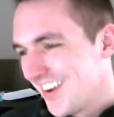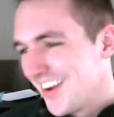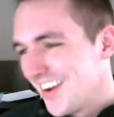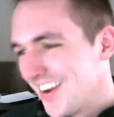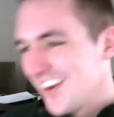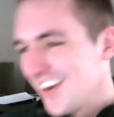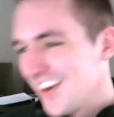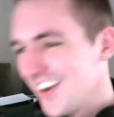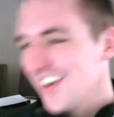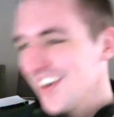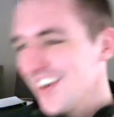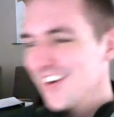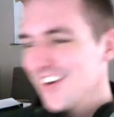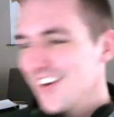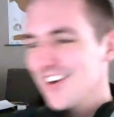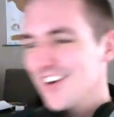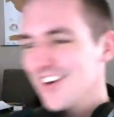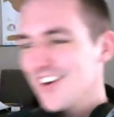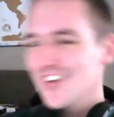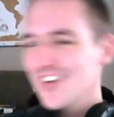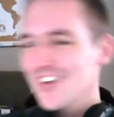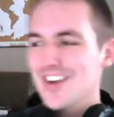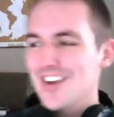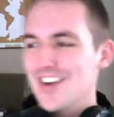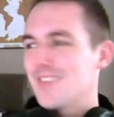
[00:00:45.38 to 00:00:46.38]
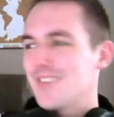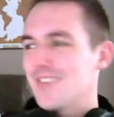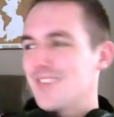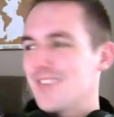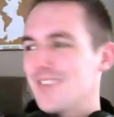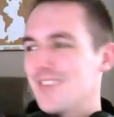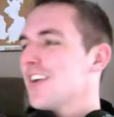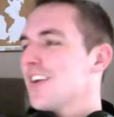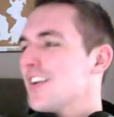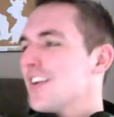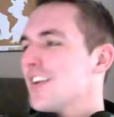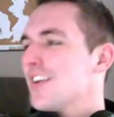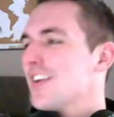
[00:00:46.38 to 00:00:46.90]
Okay,
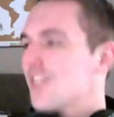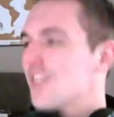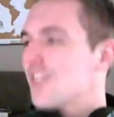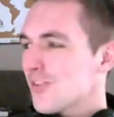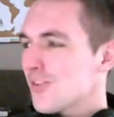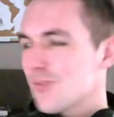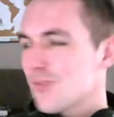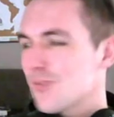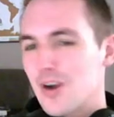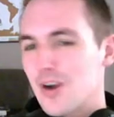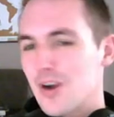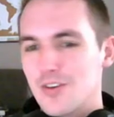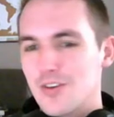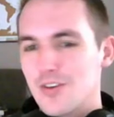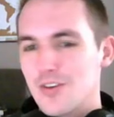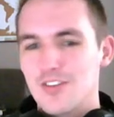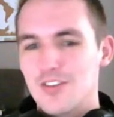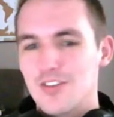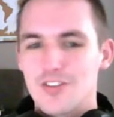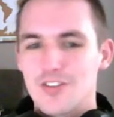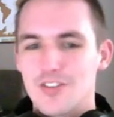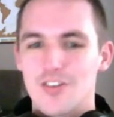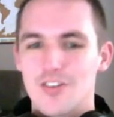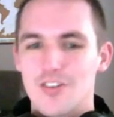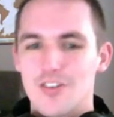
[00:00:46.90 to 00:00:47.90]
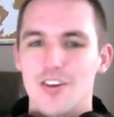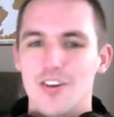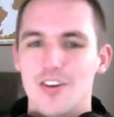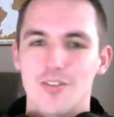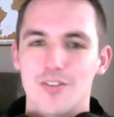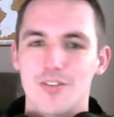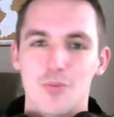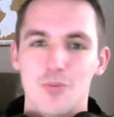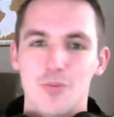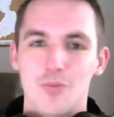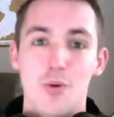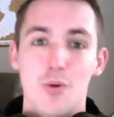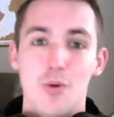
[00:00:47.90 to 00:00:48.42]
so how did this start out?
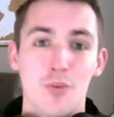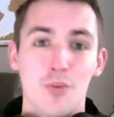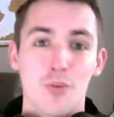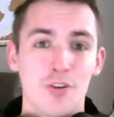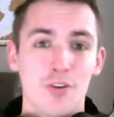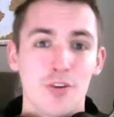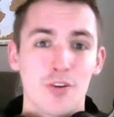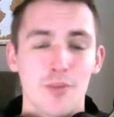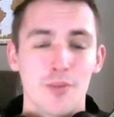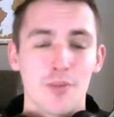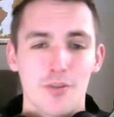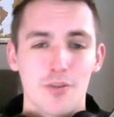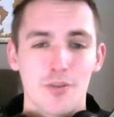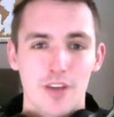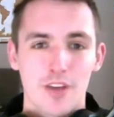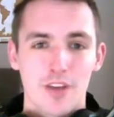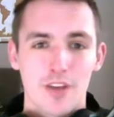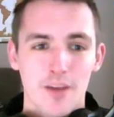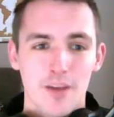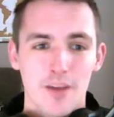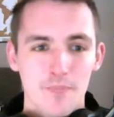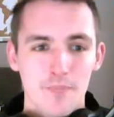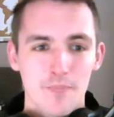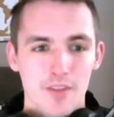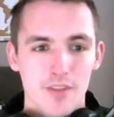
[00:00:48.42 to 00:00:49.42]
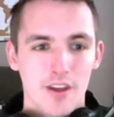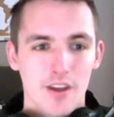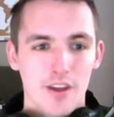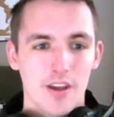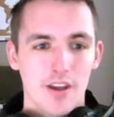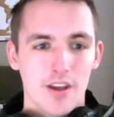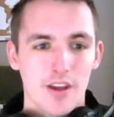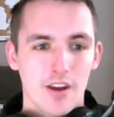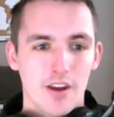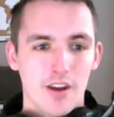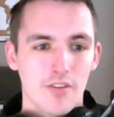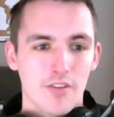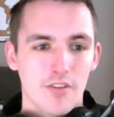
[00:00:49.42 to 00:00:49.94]
Well, I'm working on my own game and
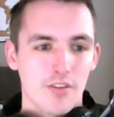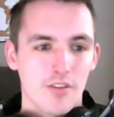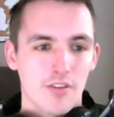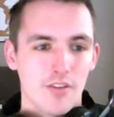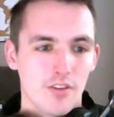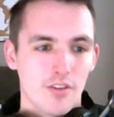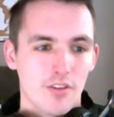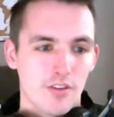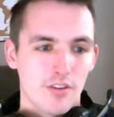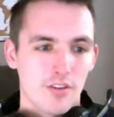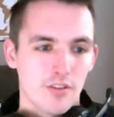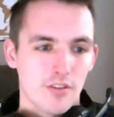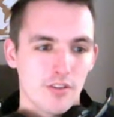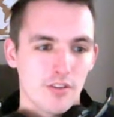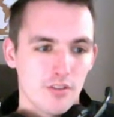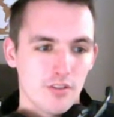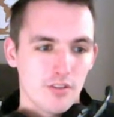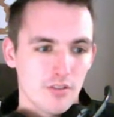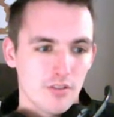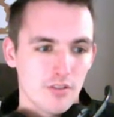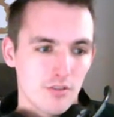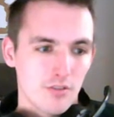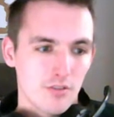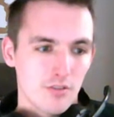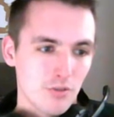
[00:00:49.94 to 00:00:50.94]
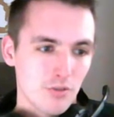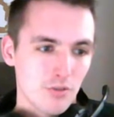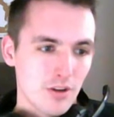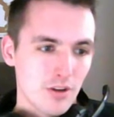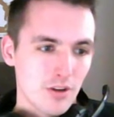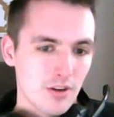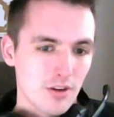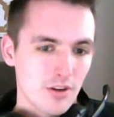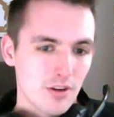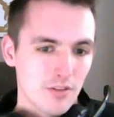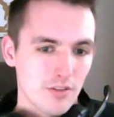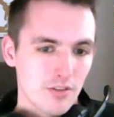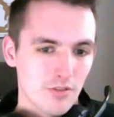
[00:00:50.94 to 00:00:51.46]
I have 2
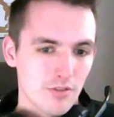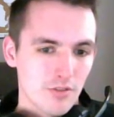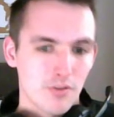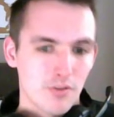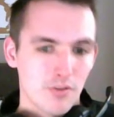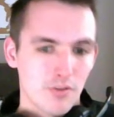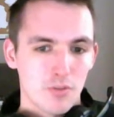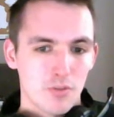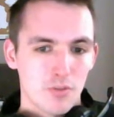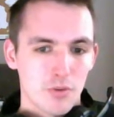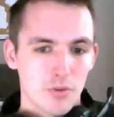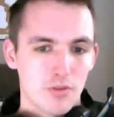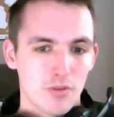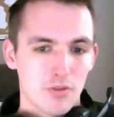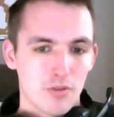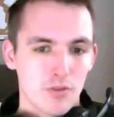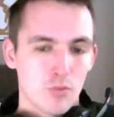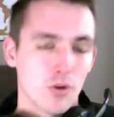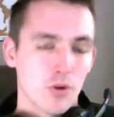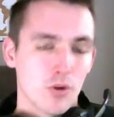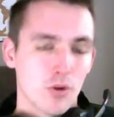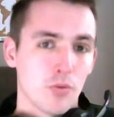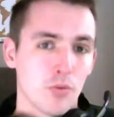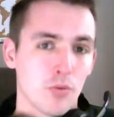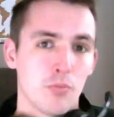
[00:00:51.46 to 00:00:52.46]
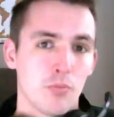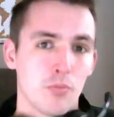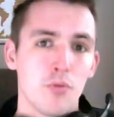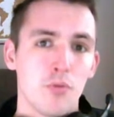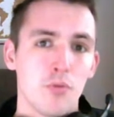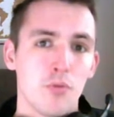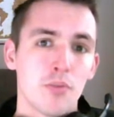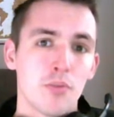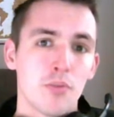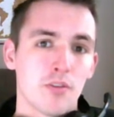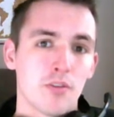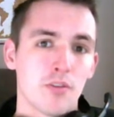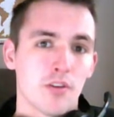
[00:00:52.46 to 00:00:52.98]
years of experience working with
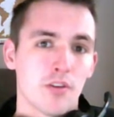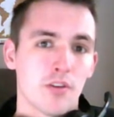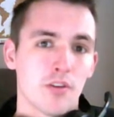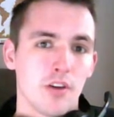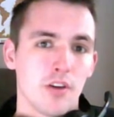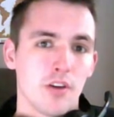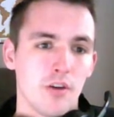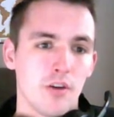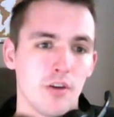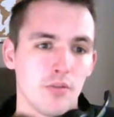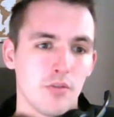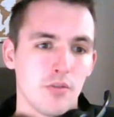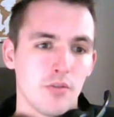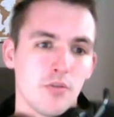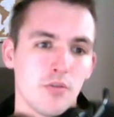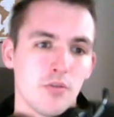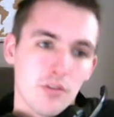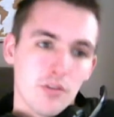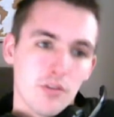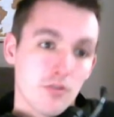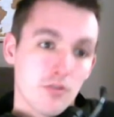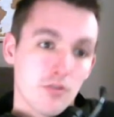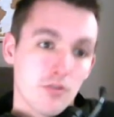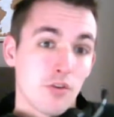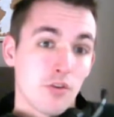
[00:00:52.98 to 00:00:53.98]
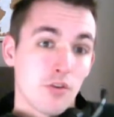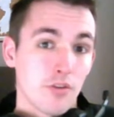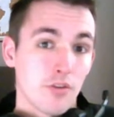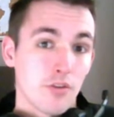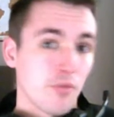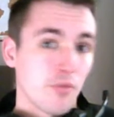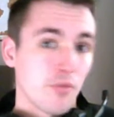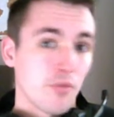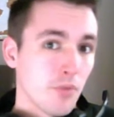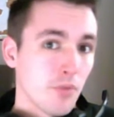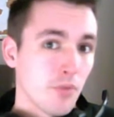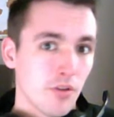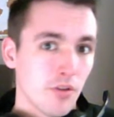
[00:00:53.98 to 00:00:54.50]
blueprints right now and it started from
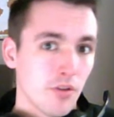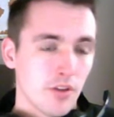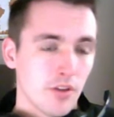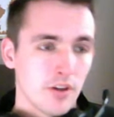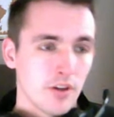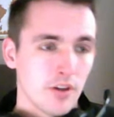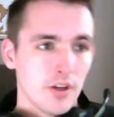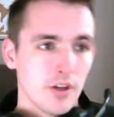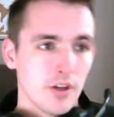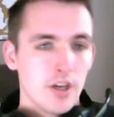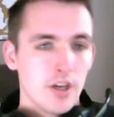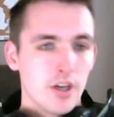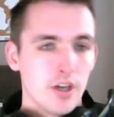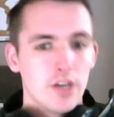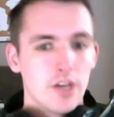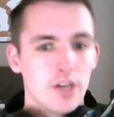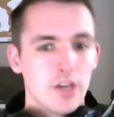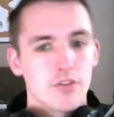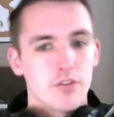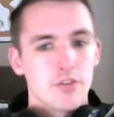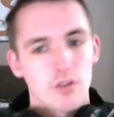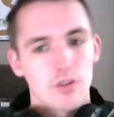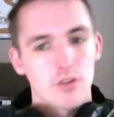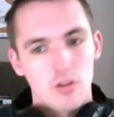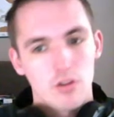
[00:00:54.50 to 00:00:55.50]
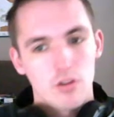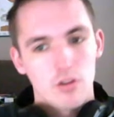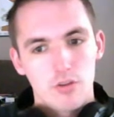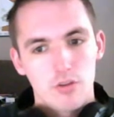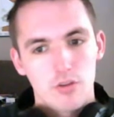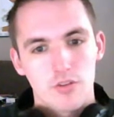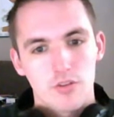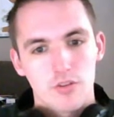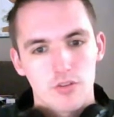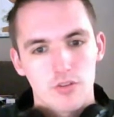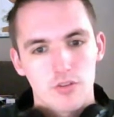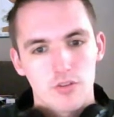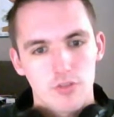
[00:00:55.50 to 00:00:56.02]
nothing. So I learned a
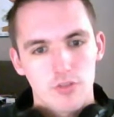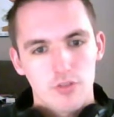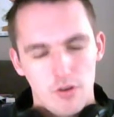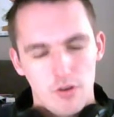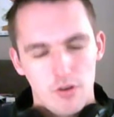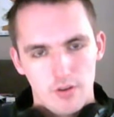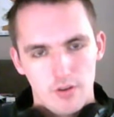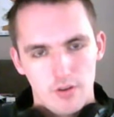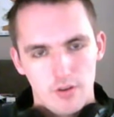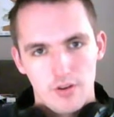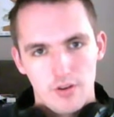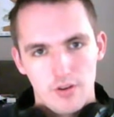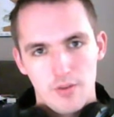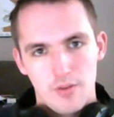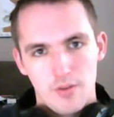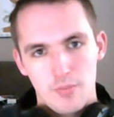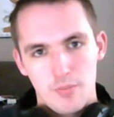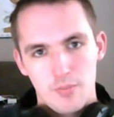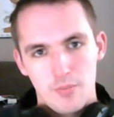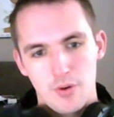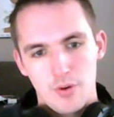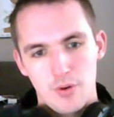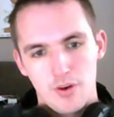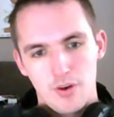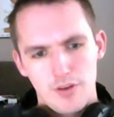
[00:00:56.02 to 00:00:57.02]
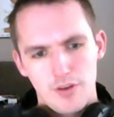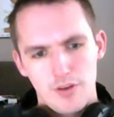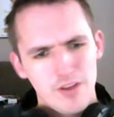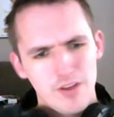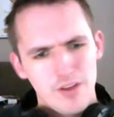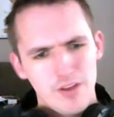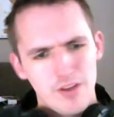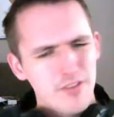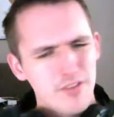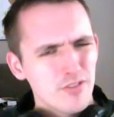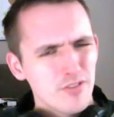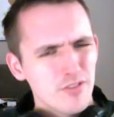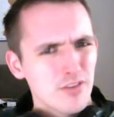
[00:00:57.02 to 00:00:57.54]
ton, but I
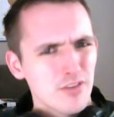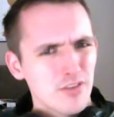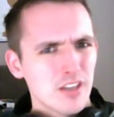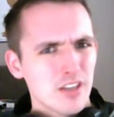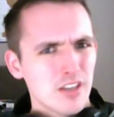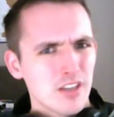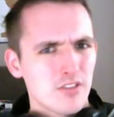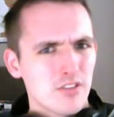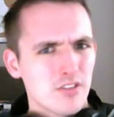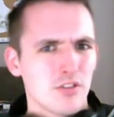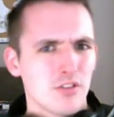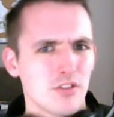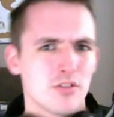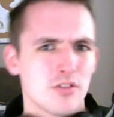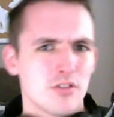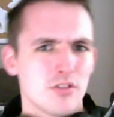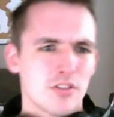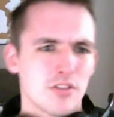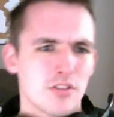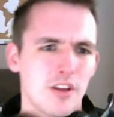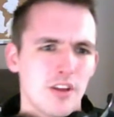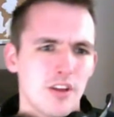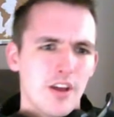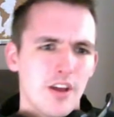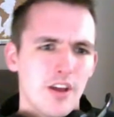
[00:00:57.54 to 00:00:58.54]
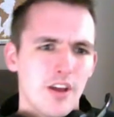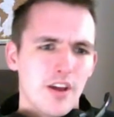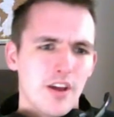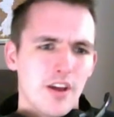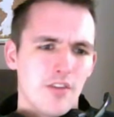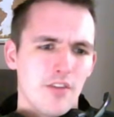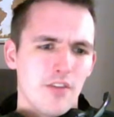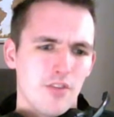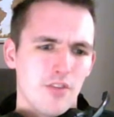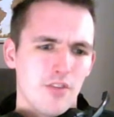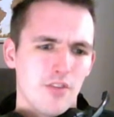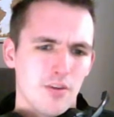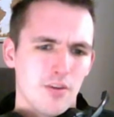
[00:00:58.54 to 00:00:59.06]
haven't really touched
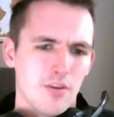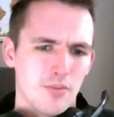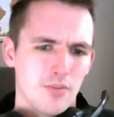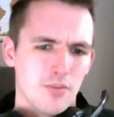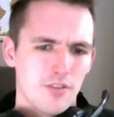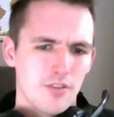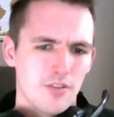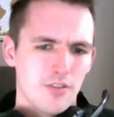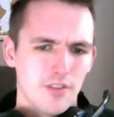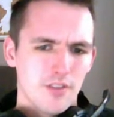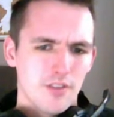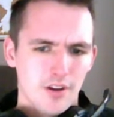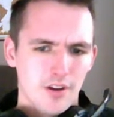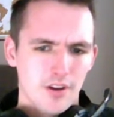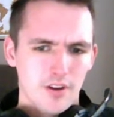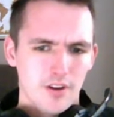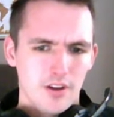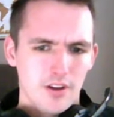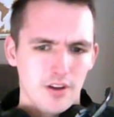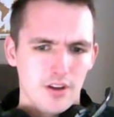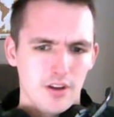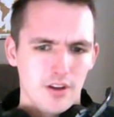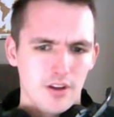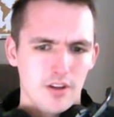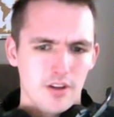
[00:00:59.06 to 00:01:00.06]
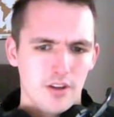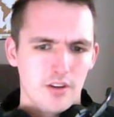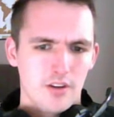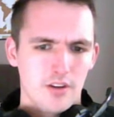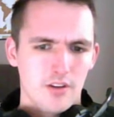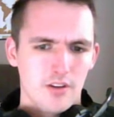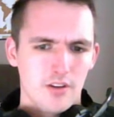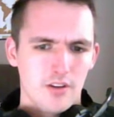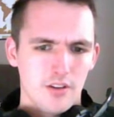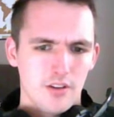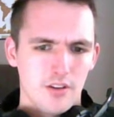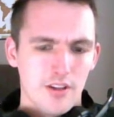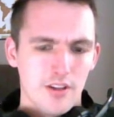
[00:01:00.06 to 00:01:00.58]
environment design and
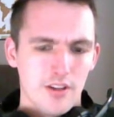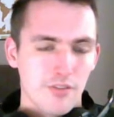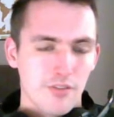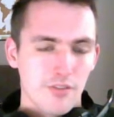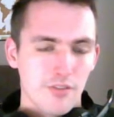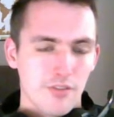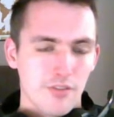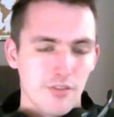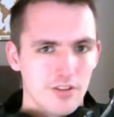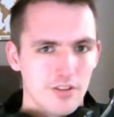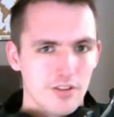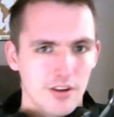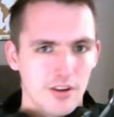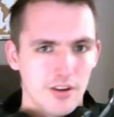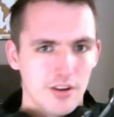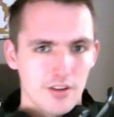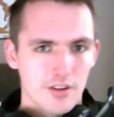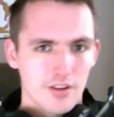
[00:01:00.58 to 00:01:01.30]
level design.